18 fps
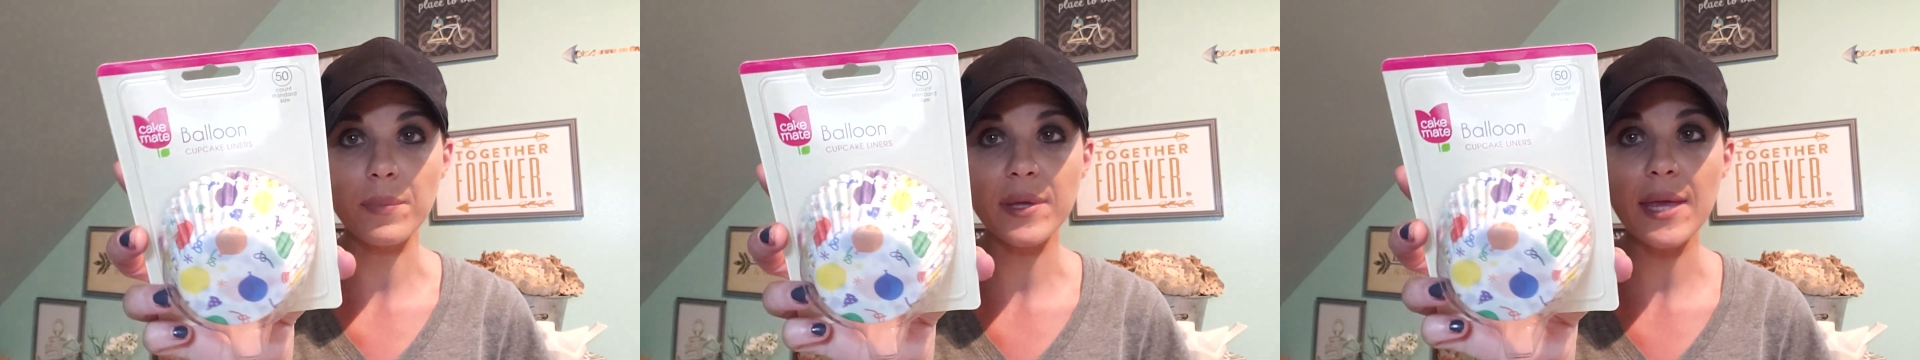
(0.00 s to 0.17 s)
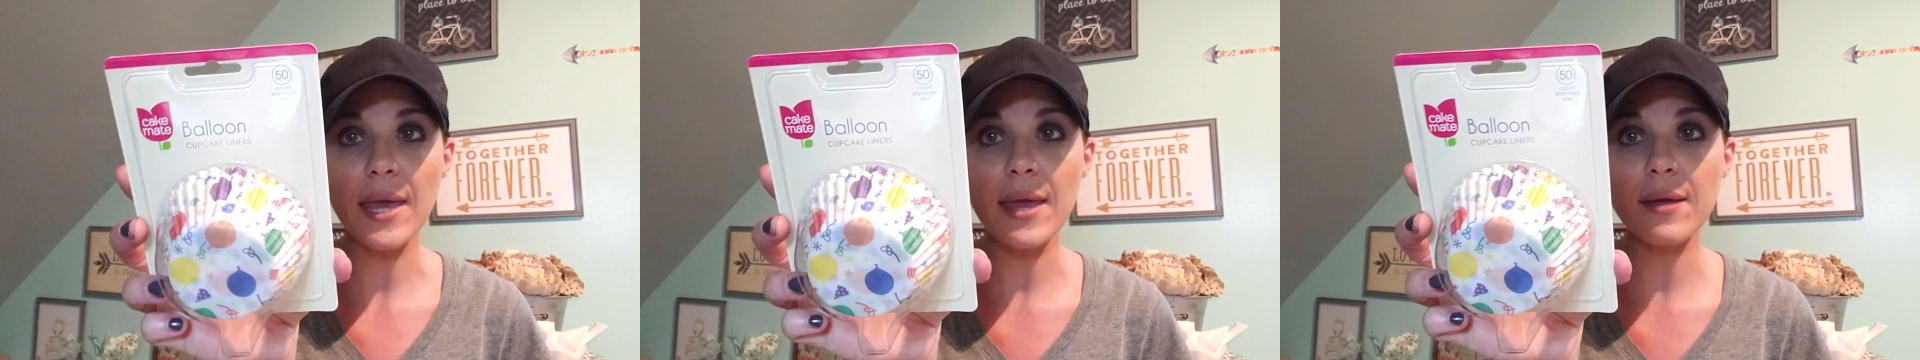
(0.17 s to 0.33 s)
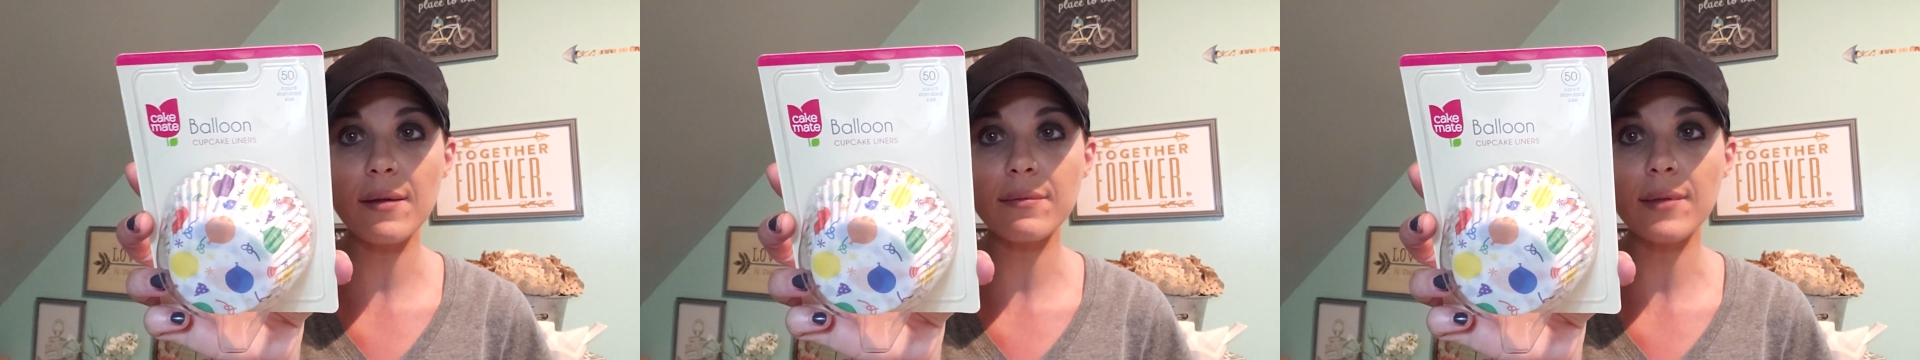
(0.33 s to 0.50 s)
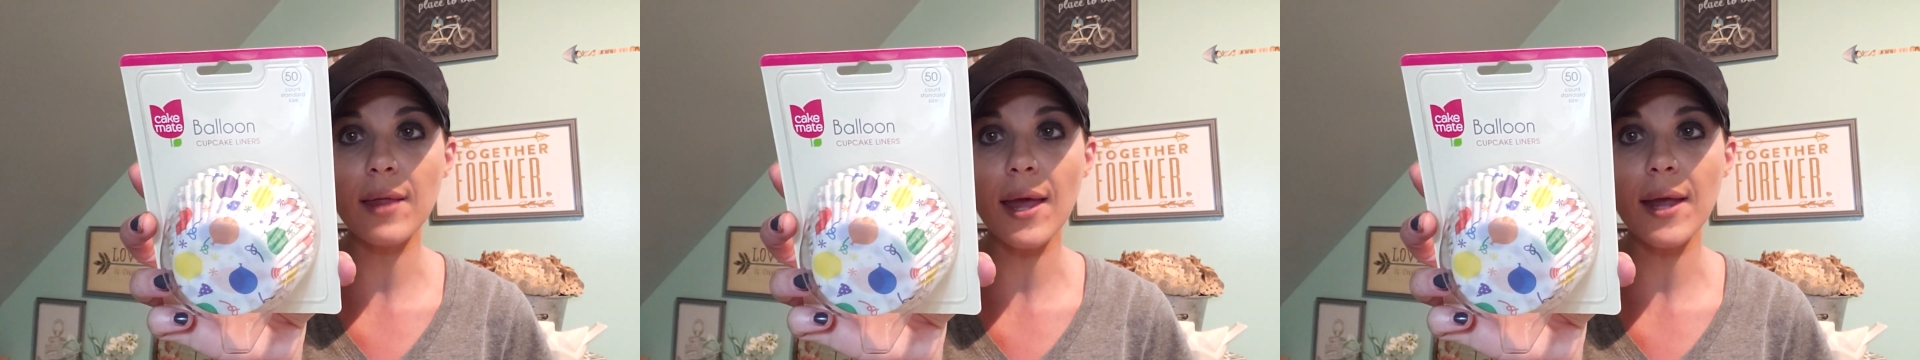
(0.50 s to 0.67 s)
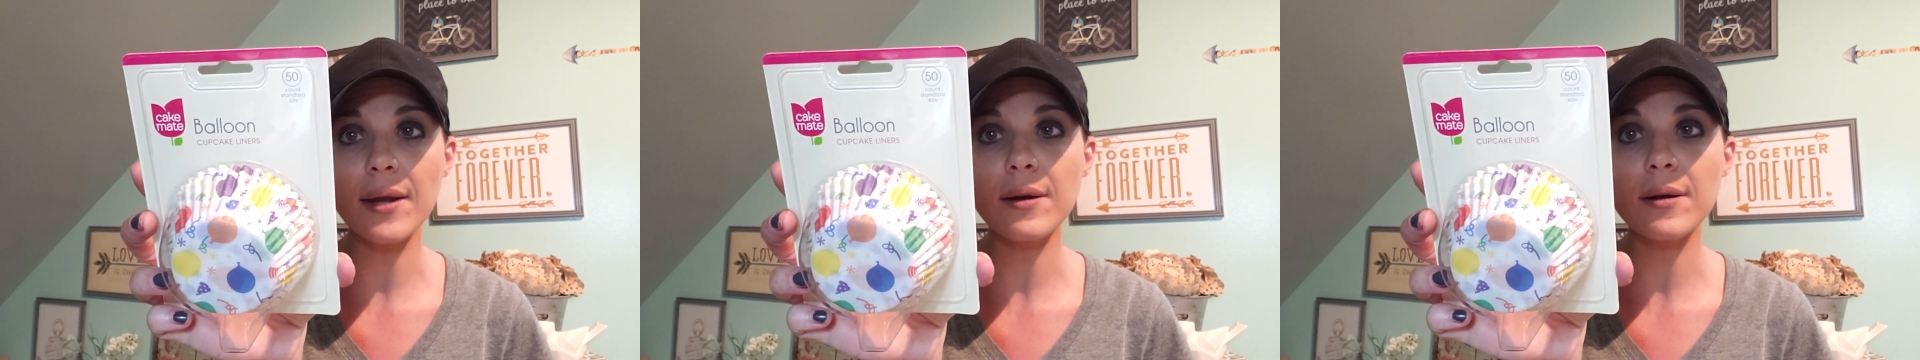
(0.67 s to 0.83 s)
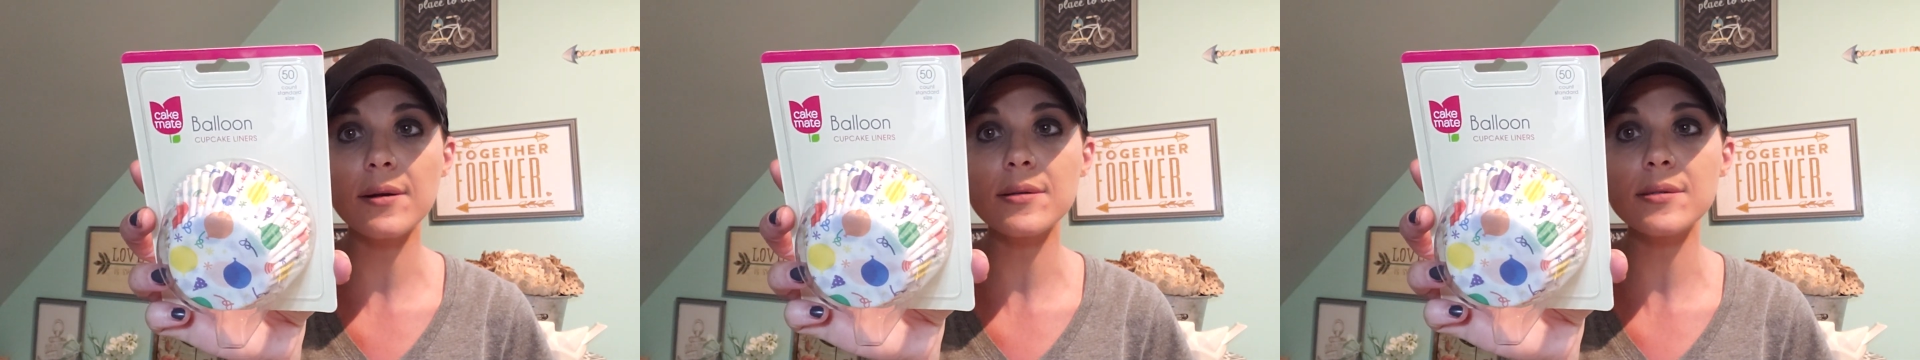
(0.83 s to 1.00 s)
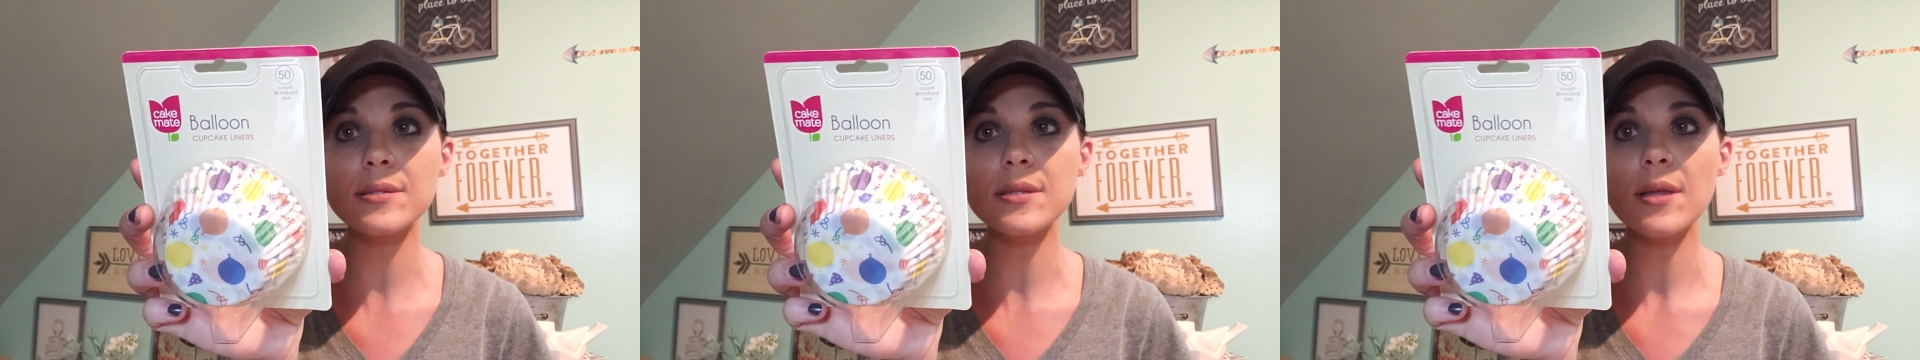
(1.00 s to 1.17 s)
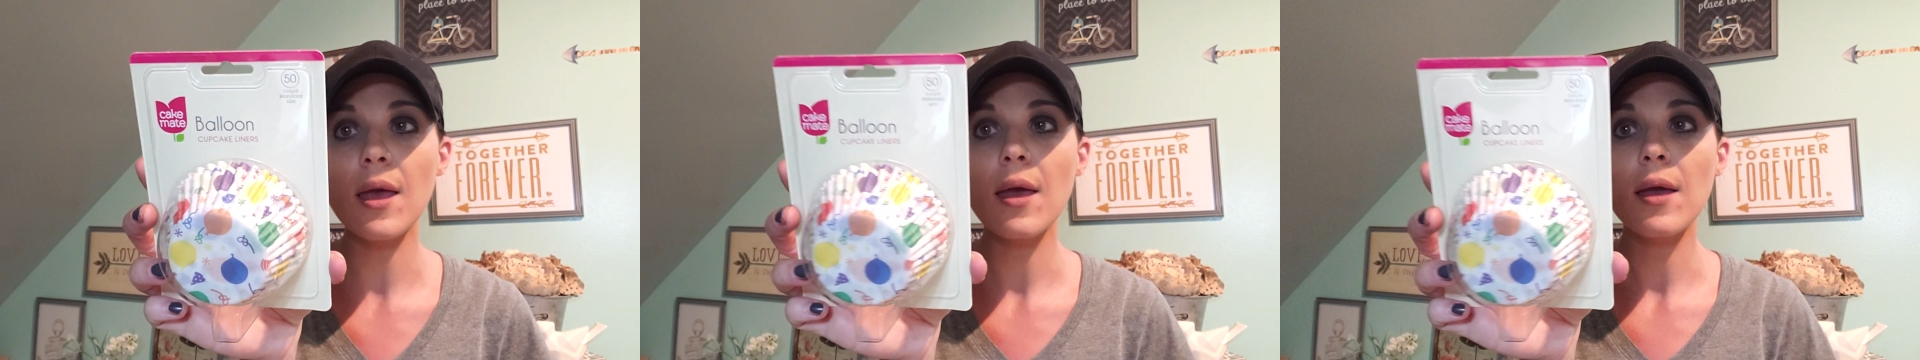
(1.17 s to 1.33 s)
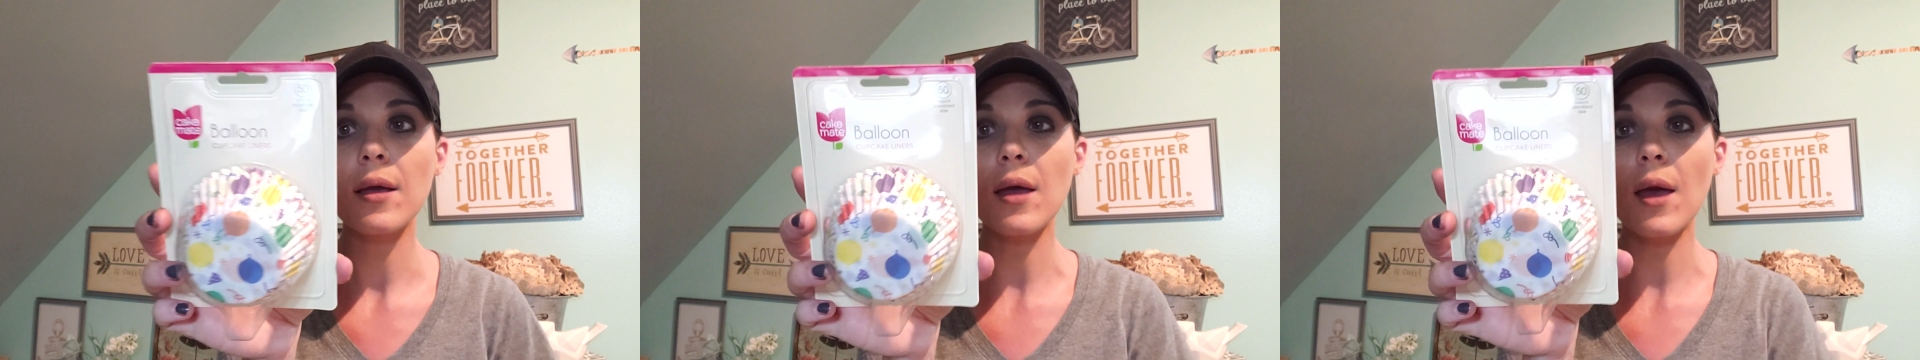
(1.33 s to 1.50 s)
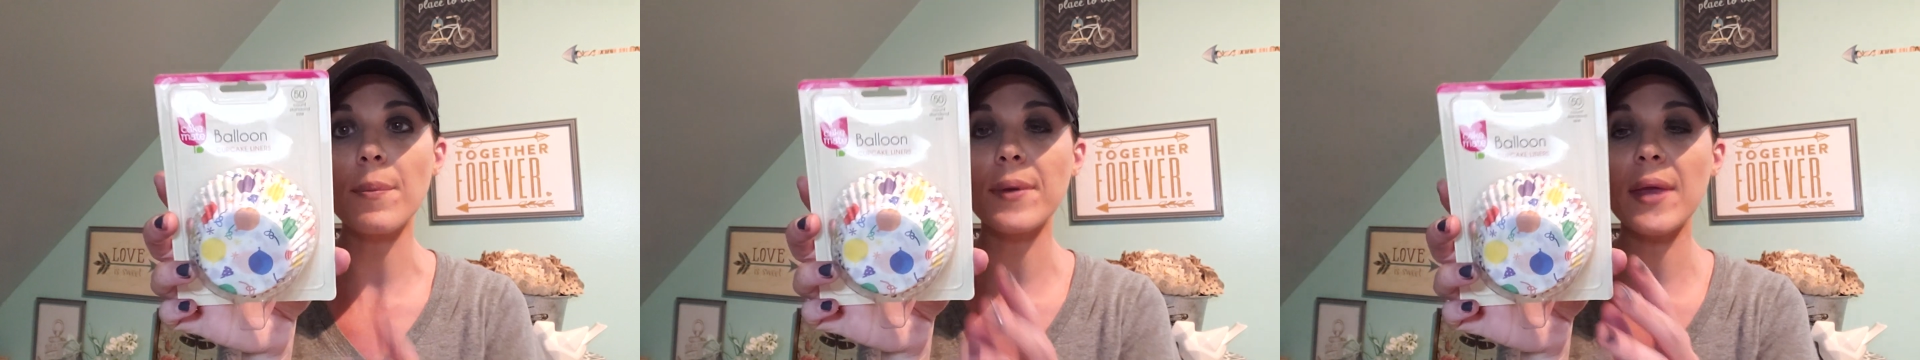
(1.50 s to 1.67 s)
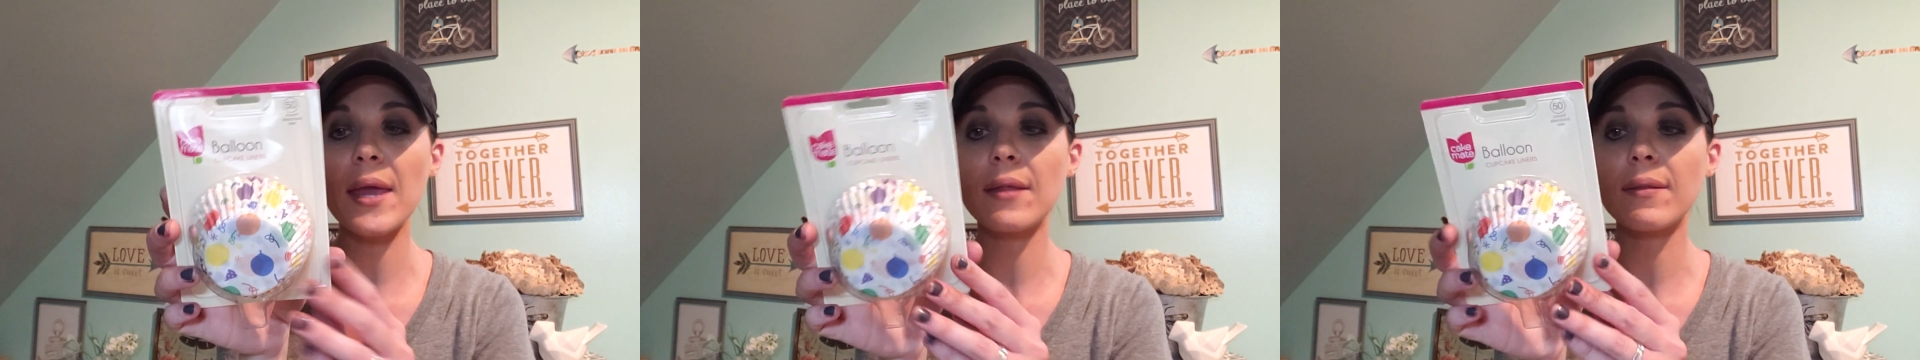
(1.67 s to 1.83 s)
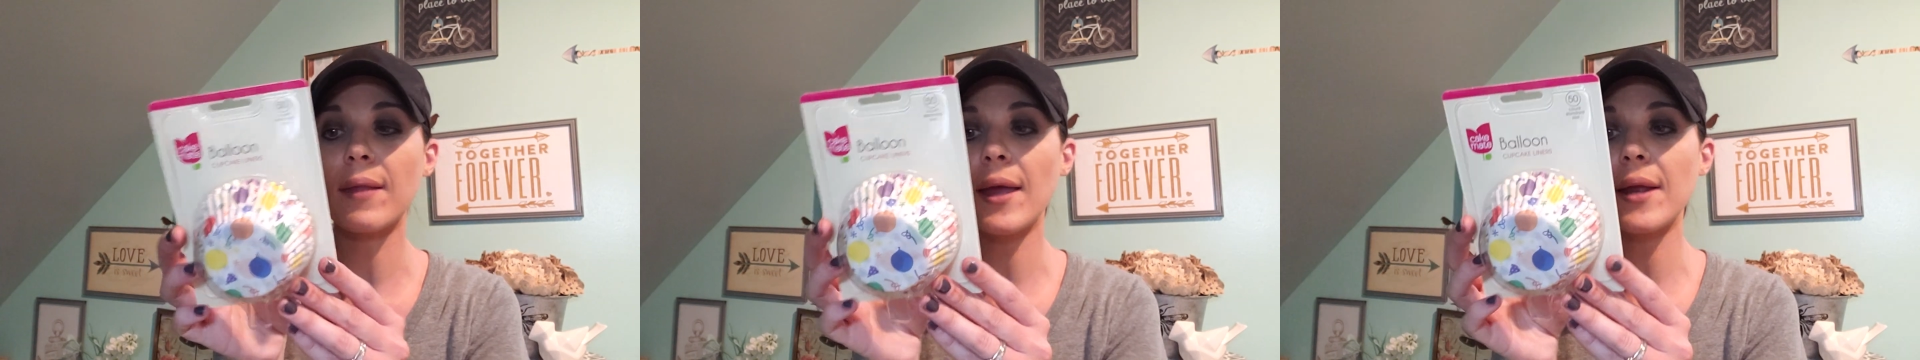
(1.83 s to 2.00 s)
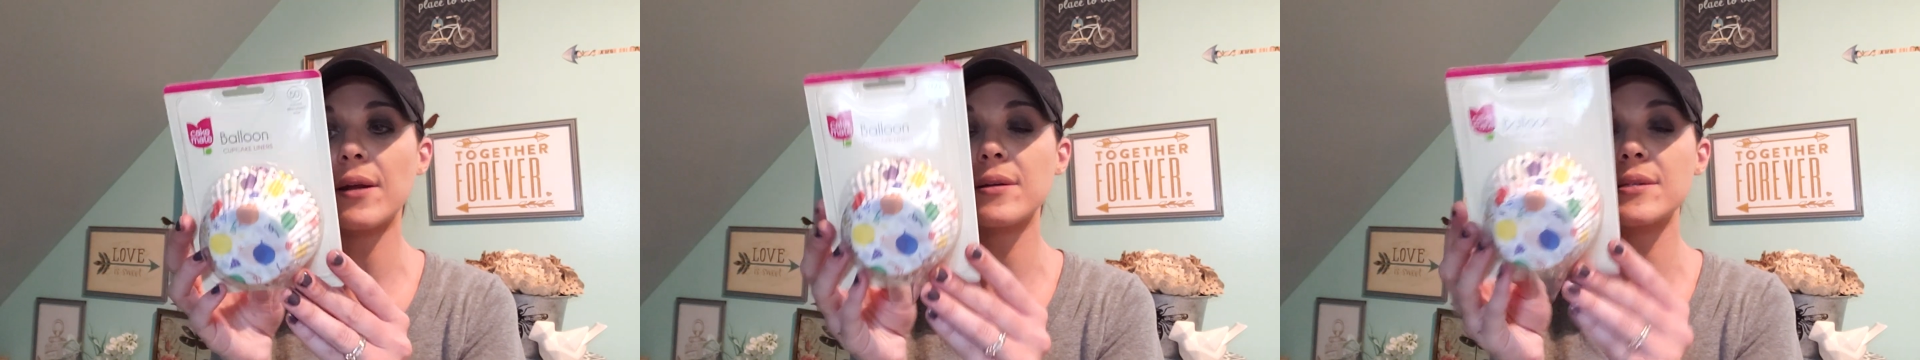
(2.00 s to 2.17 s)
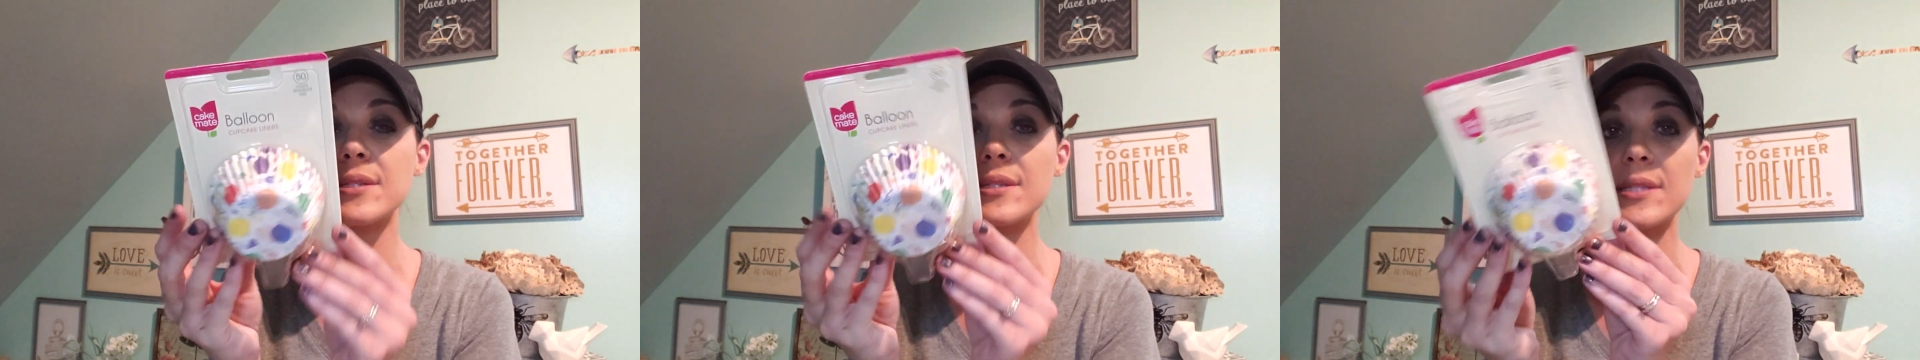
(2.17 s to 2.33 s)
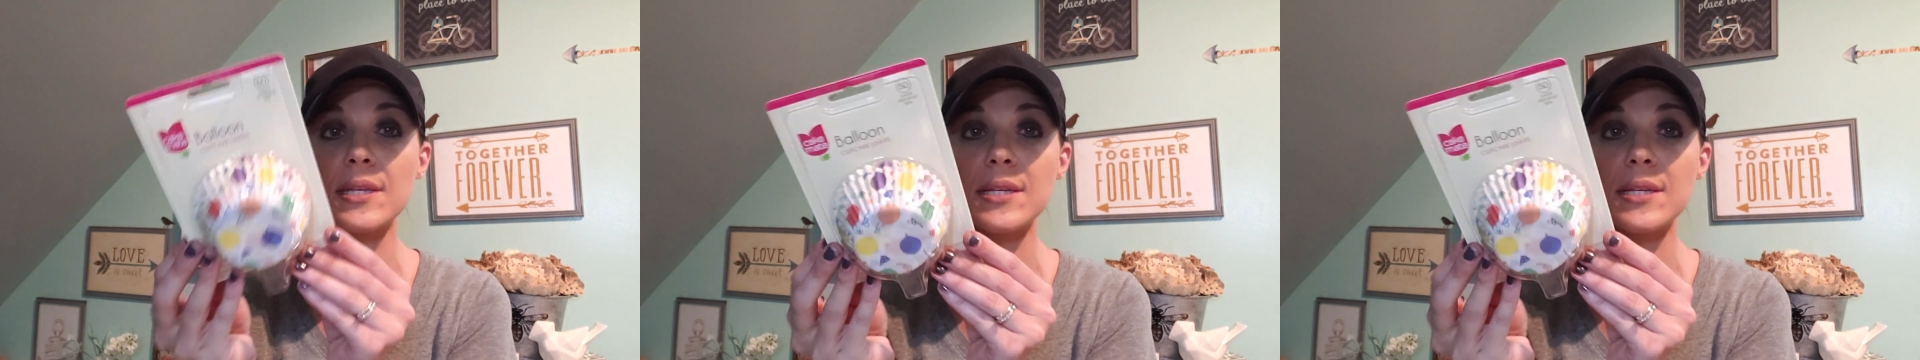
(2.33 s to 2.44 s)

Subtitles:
cake liners, cupcake liners.